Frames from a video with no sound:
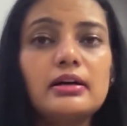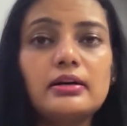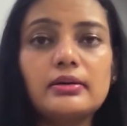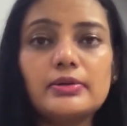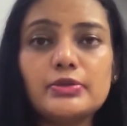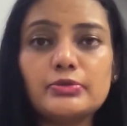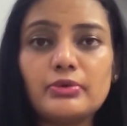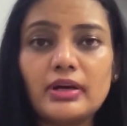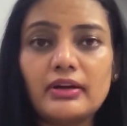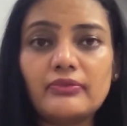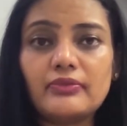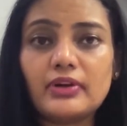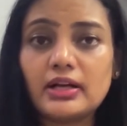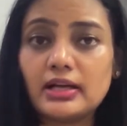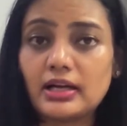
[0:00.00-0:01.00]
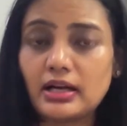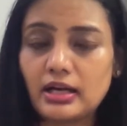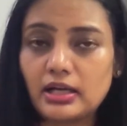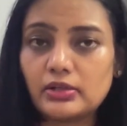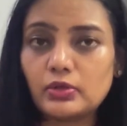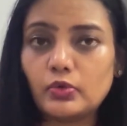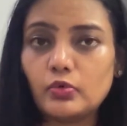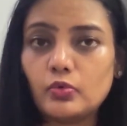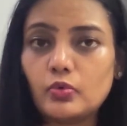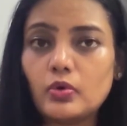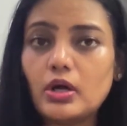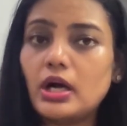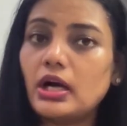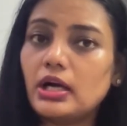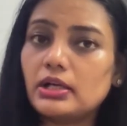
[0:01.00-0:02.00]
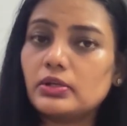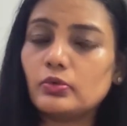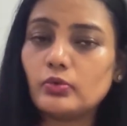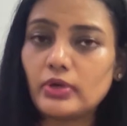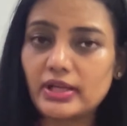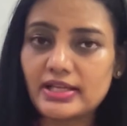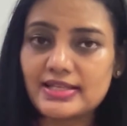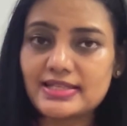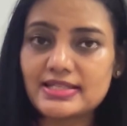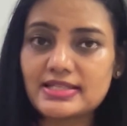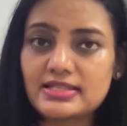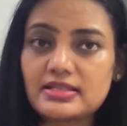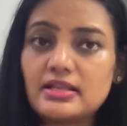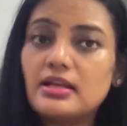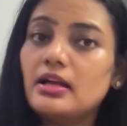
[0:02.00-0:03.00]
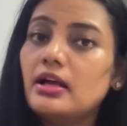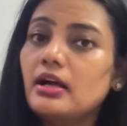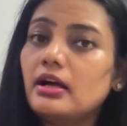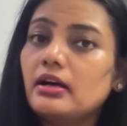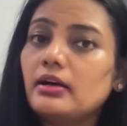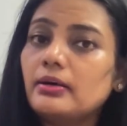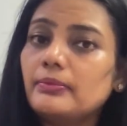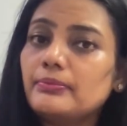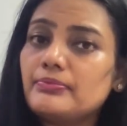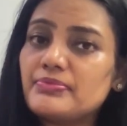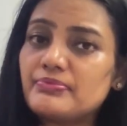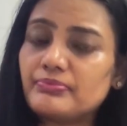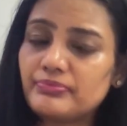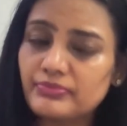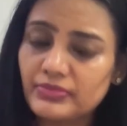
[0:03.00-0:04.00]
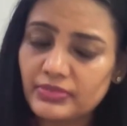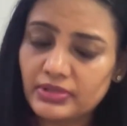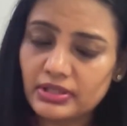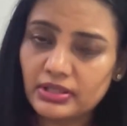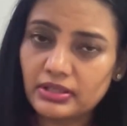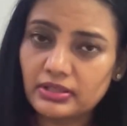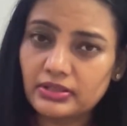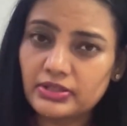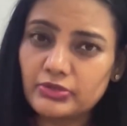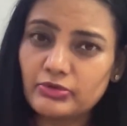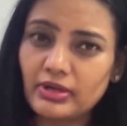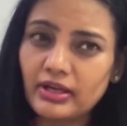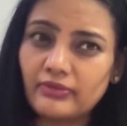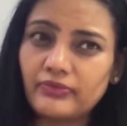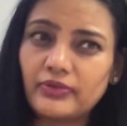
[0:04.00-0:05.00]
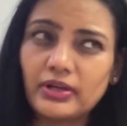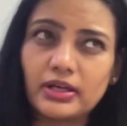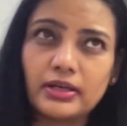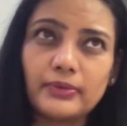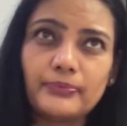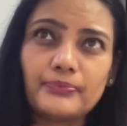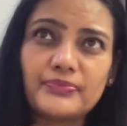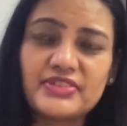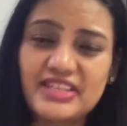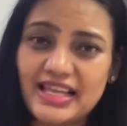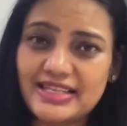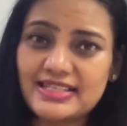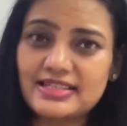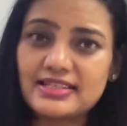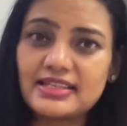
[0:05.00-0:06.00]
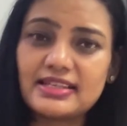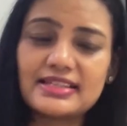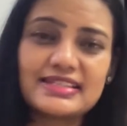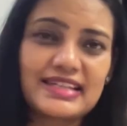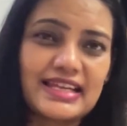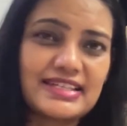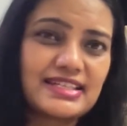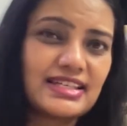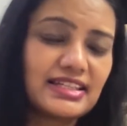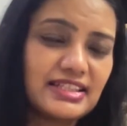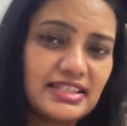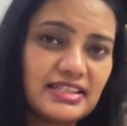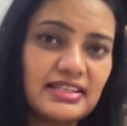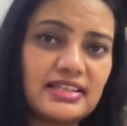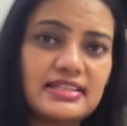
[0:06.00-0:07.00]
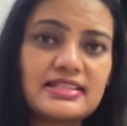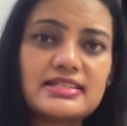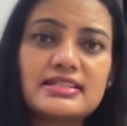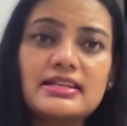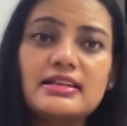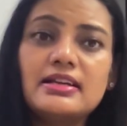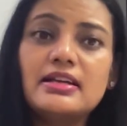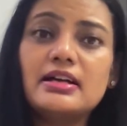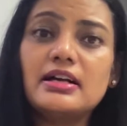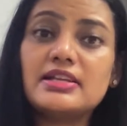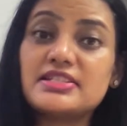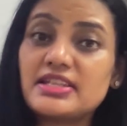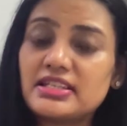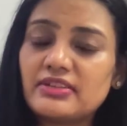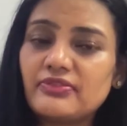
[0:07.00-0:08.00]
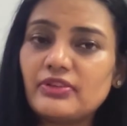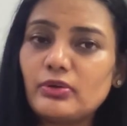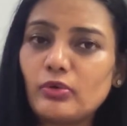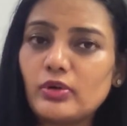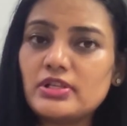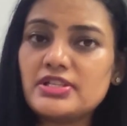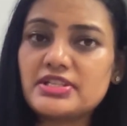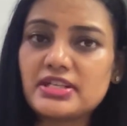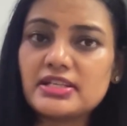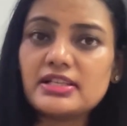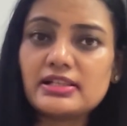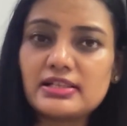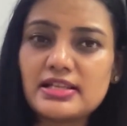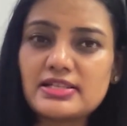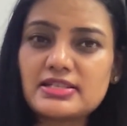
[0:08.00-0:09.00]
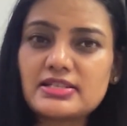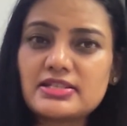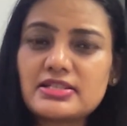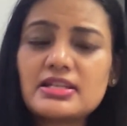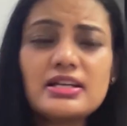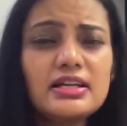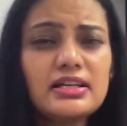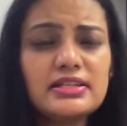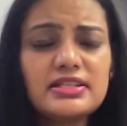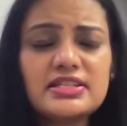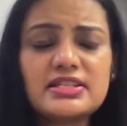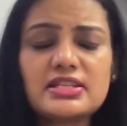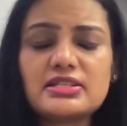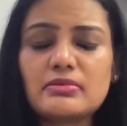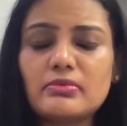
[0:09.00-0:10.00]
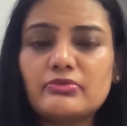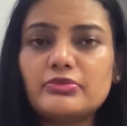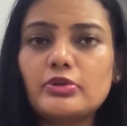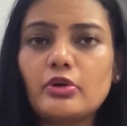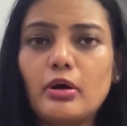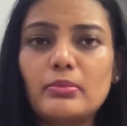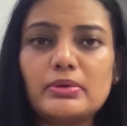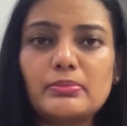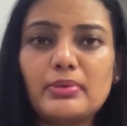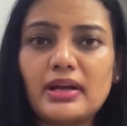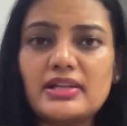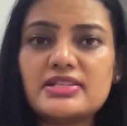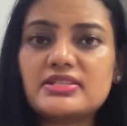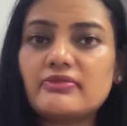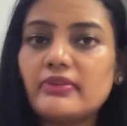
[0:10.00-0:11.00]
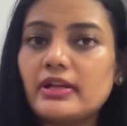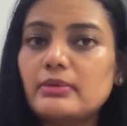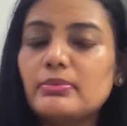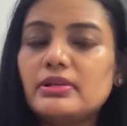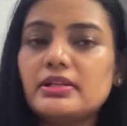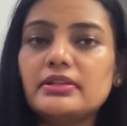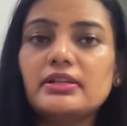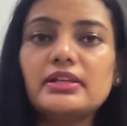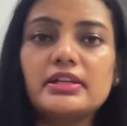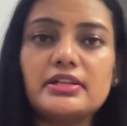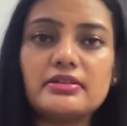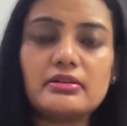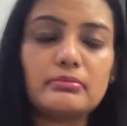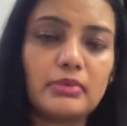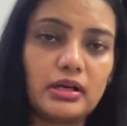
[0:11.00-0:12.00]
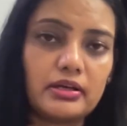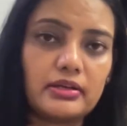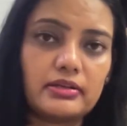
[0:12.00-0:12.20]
you have Ahaglow S, um, you have Saslic DS, Cetaphil oily skin cleansers. These are some of the common brands available in the Indian market.